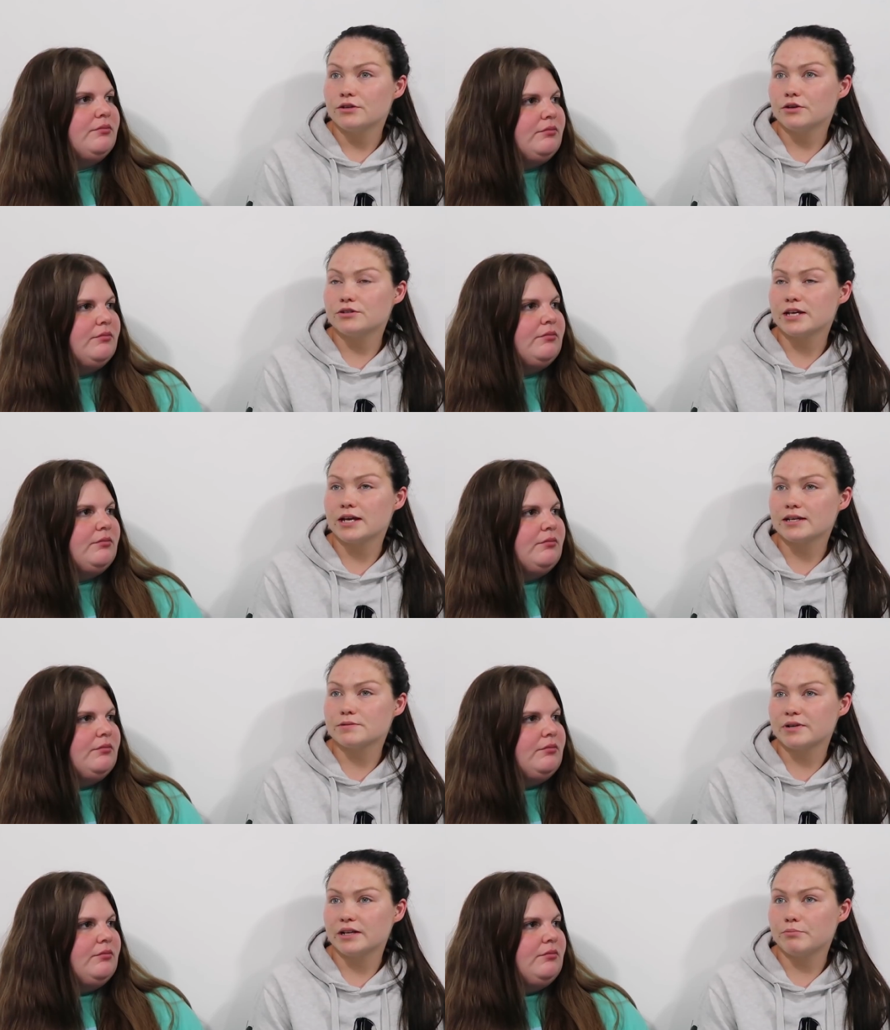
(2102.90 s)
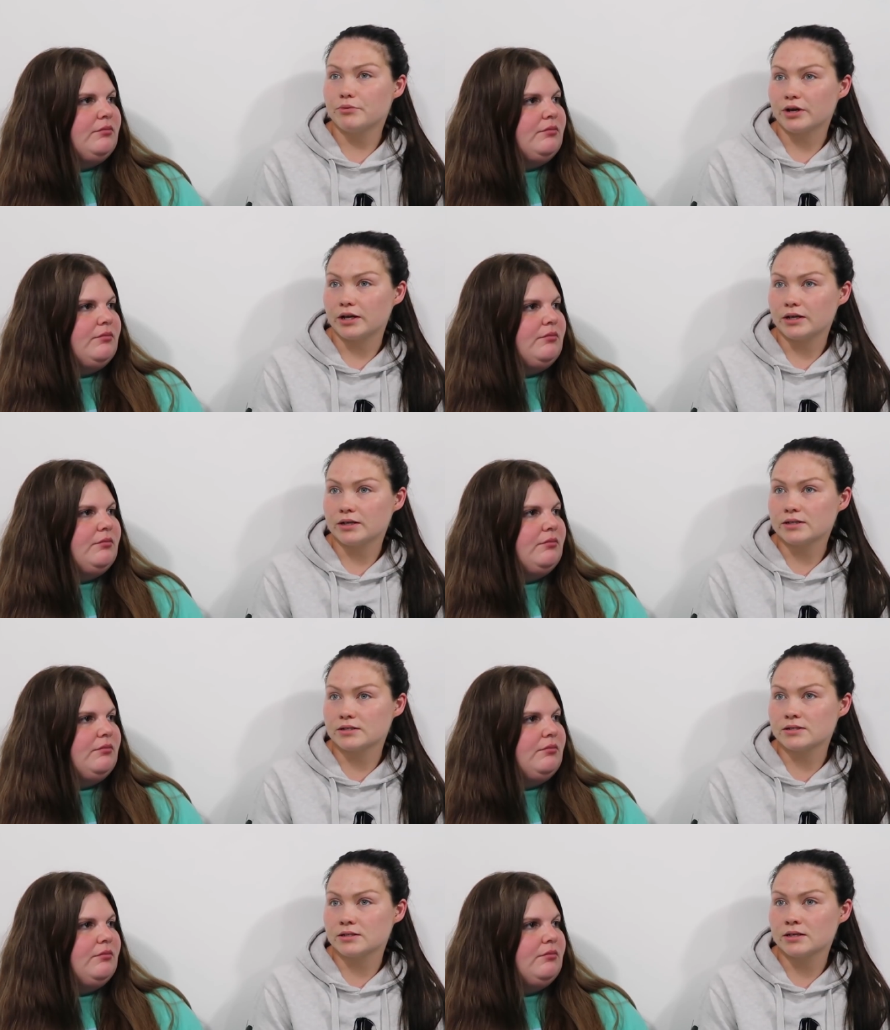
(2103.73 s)
Speaker 1: You don't take as many
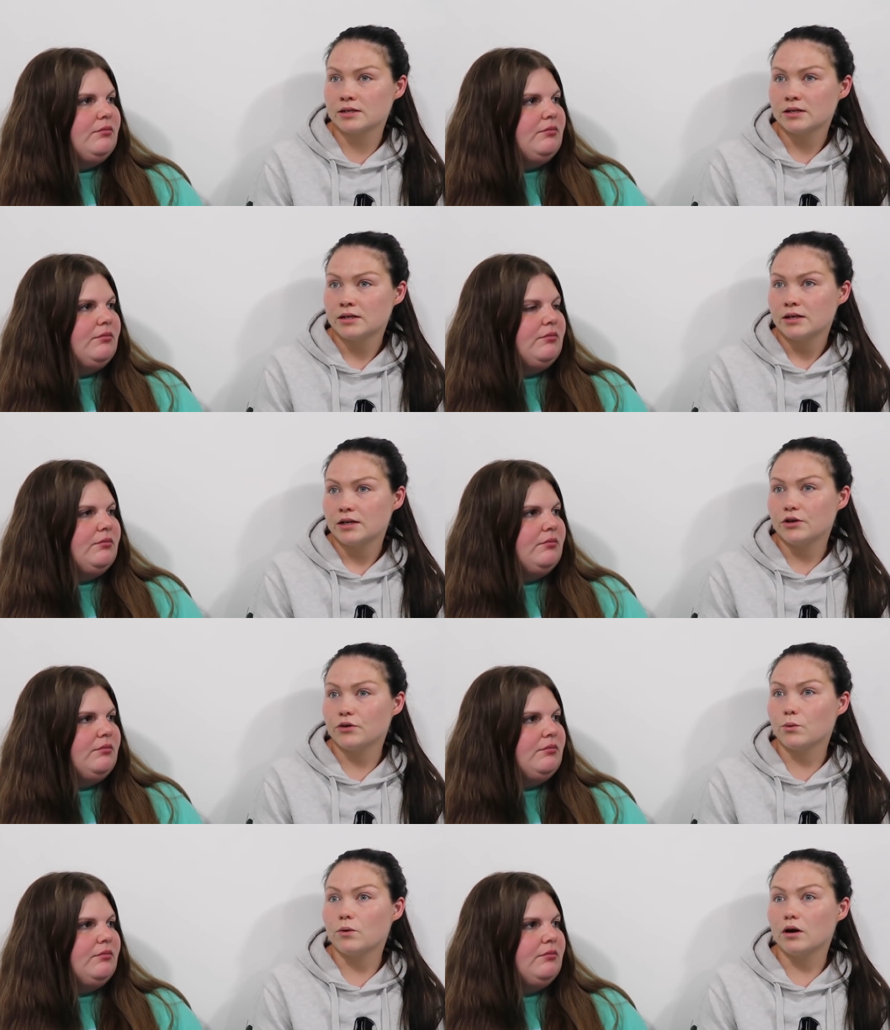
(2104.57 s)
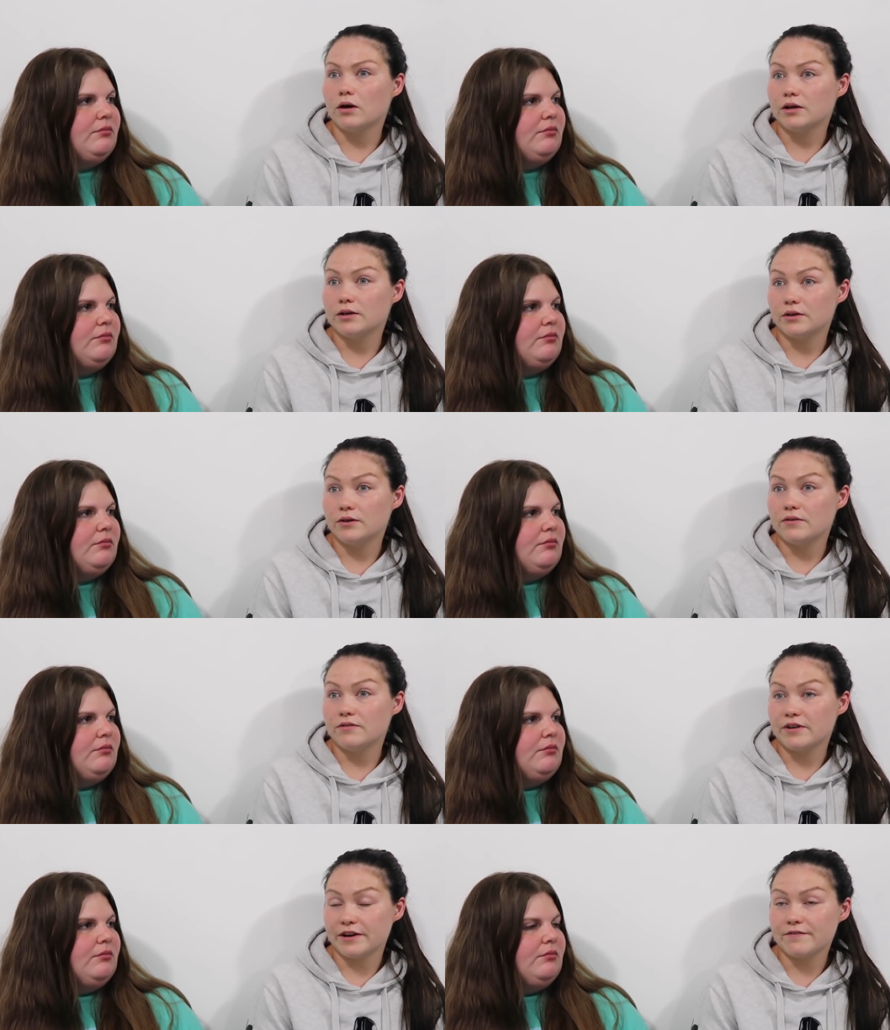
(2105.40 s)
breaks. You're
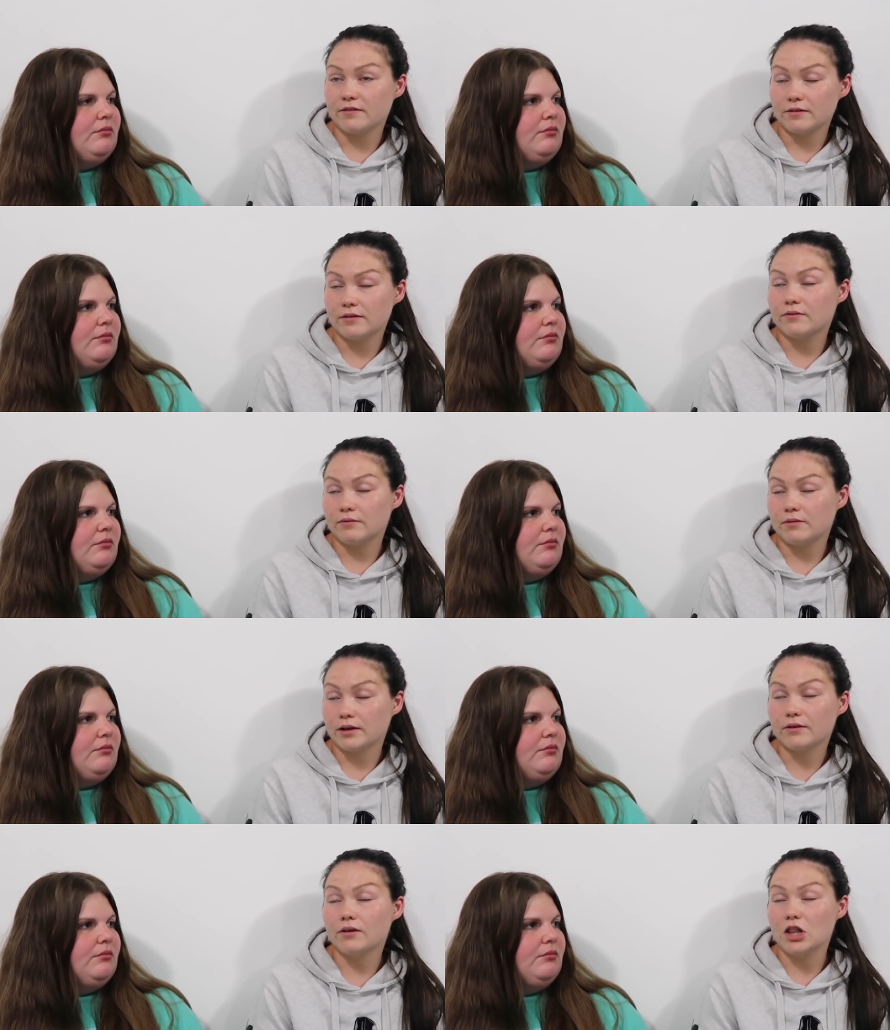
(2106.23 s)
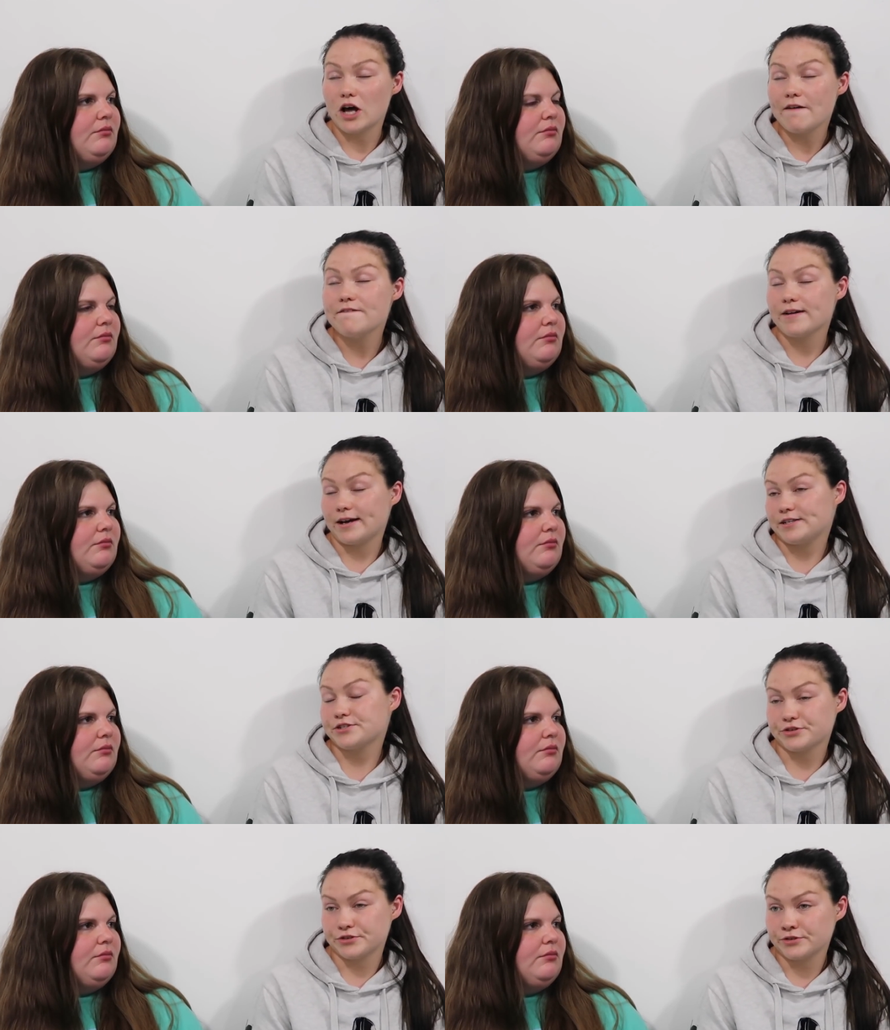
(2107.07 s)
very like a lot
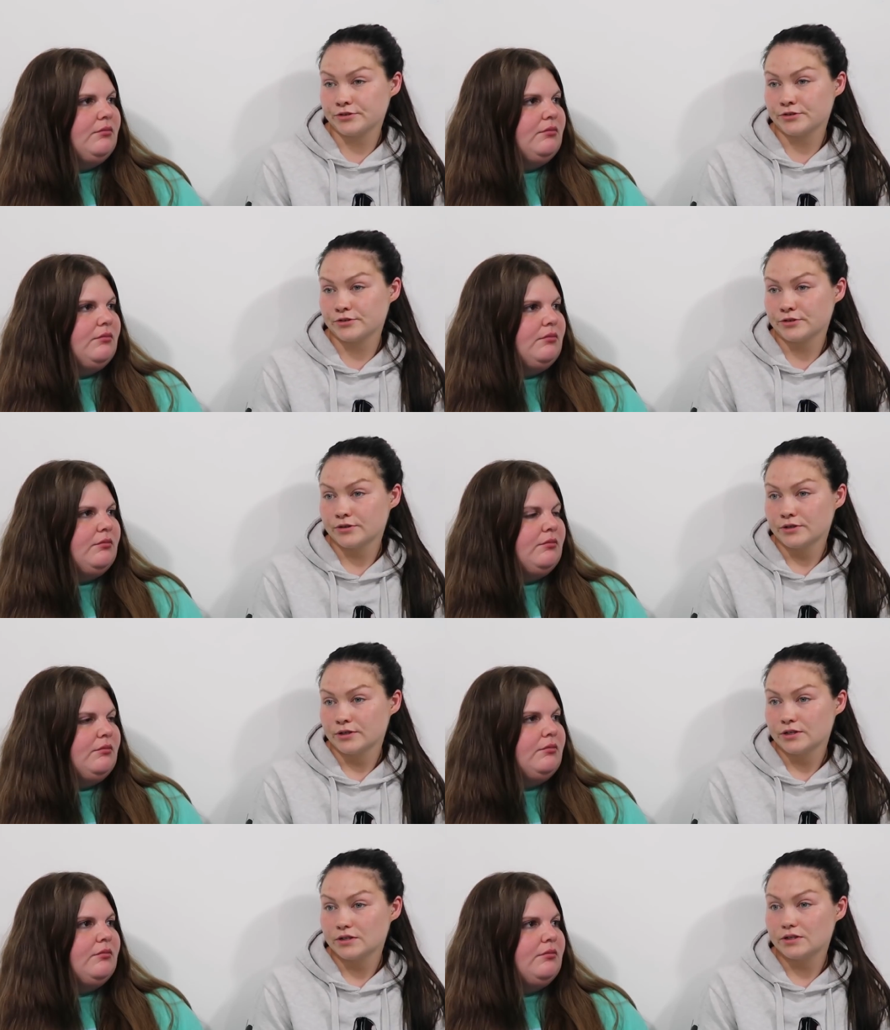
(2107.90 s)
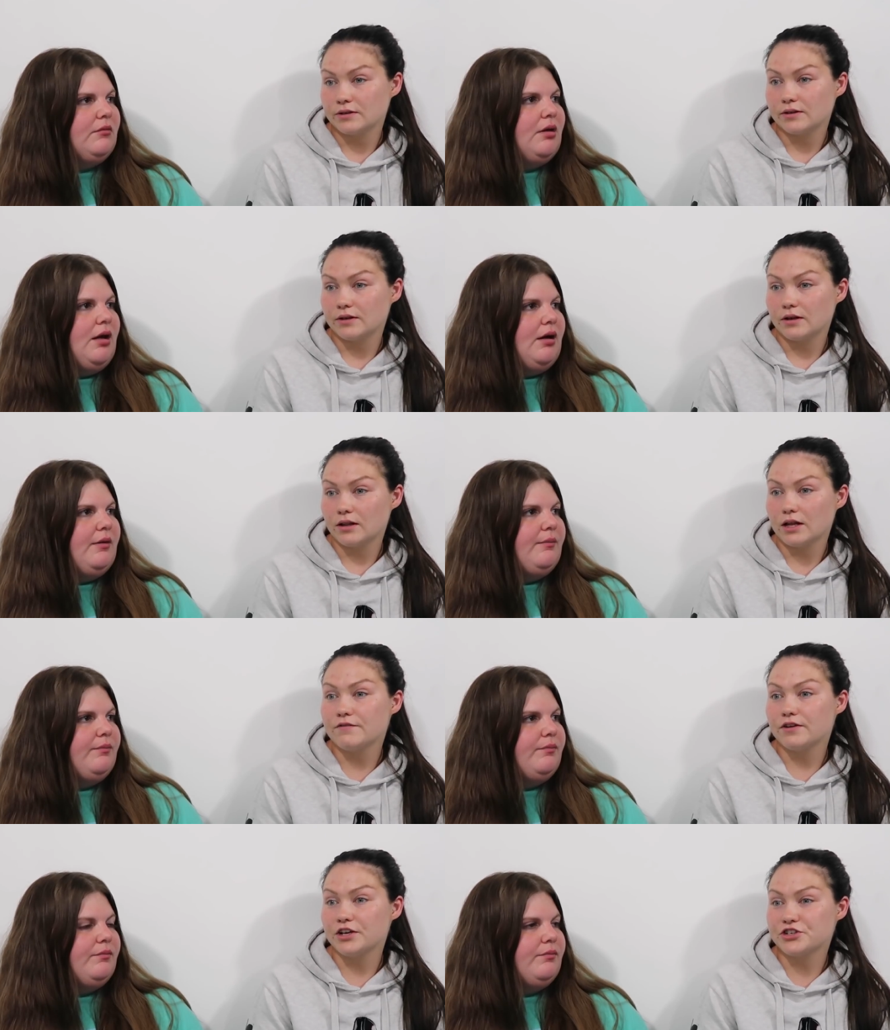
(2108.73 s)
faster. Yeah. A
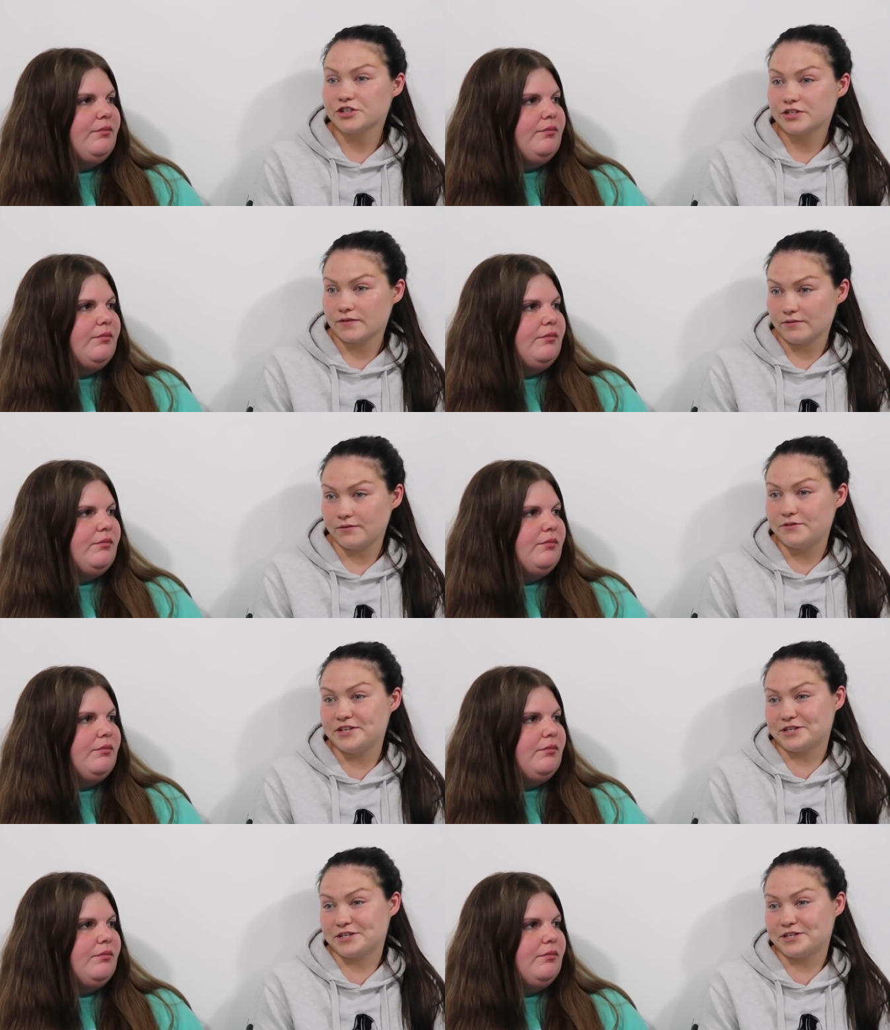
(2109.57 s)
lot of inches have